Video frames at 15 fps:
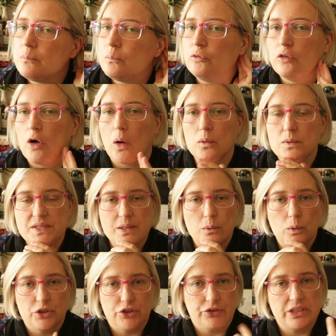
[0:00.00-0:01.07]
roles that
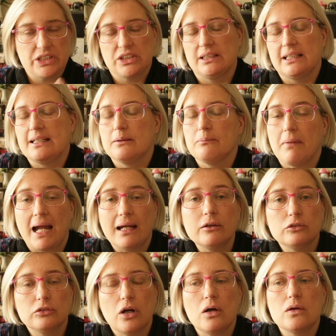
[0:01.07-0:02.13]
were traditionally
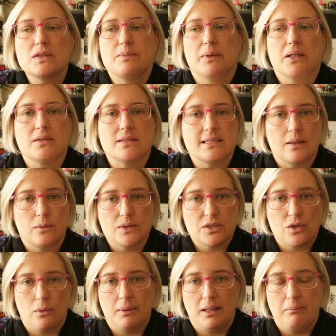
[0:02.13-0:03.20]
male roles because there were
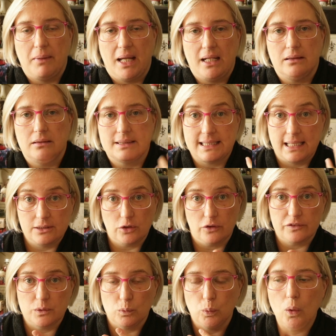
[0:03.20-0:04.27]
so many men sent
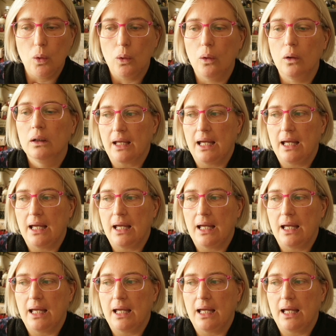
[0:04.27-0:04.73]
off to war.